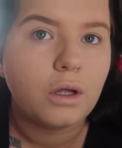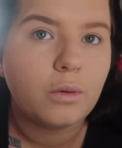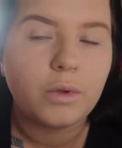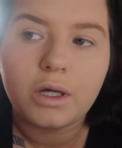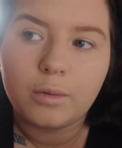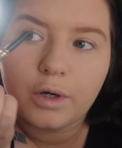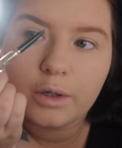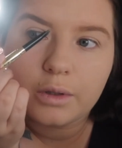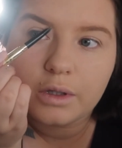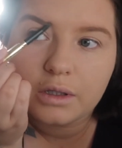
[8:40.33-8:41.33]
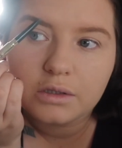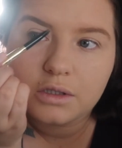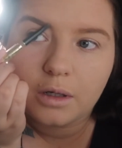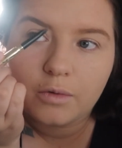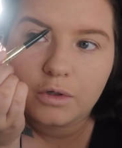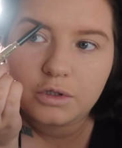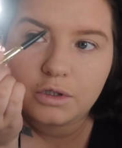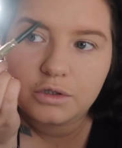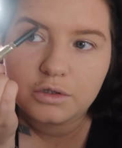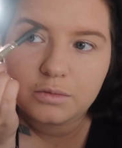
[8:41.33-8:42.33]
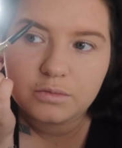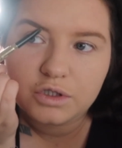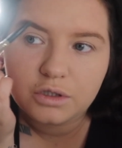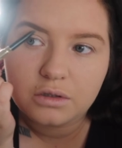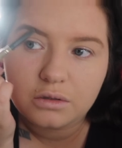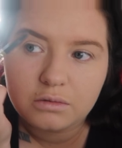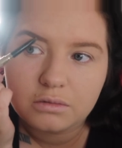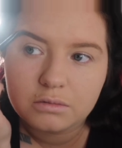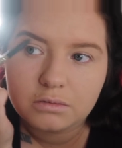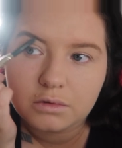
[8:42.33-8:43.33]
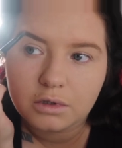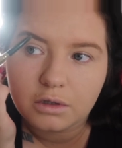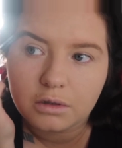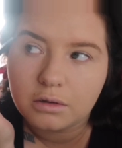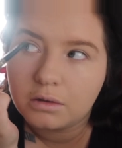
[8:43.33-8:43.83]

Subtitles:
We can work with it. So I'm not going to do them too, you know,